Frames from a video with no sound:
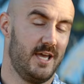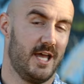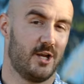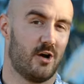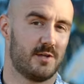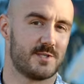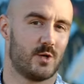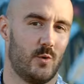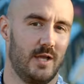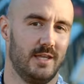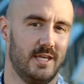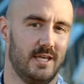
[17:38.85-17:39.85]
and
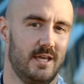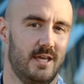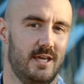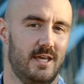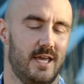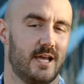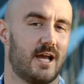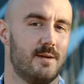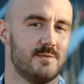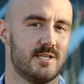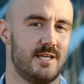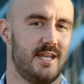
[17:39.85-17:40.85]
consequently, it
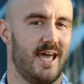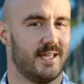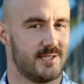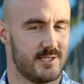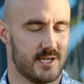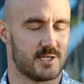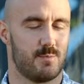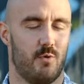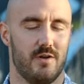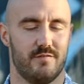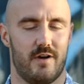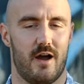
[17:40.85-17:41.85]
comes in at six
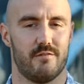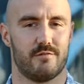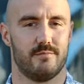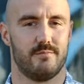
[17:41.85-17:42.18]
point five.